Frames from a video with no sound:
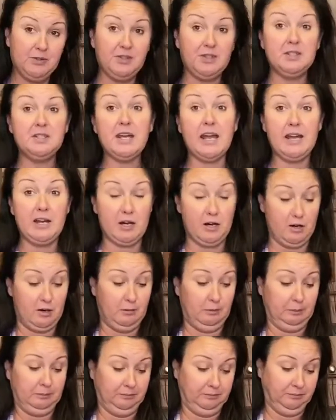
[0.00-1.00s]
to tear
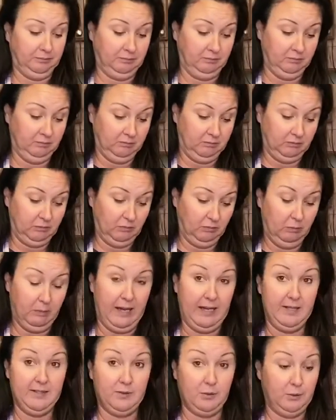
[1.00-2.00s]

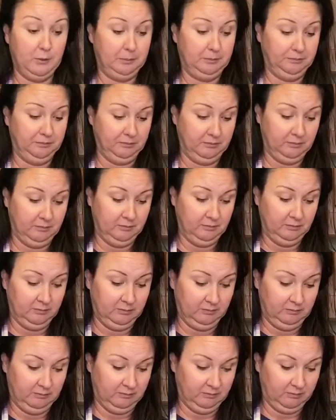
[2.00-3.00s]
basil
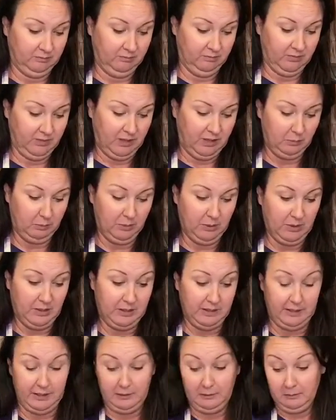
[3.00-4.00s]
and put it
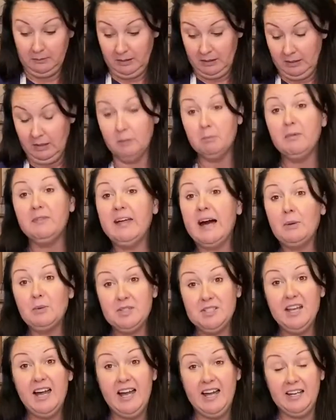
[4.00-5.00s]
in. But that
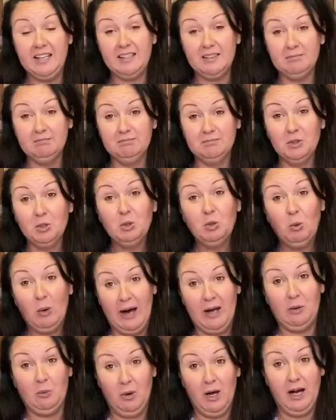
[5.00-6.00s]
would take
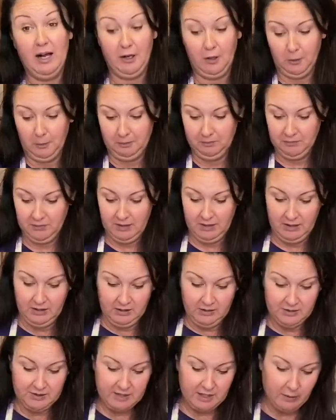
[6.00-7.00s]
quite a while.
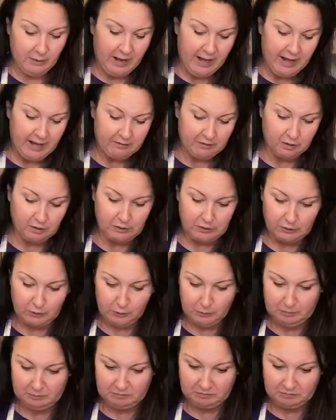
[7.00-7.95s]
So I have a little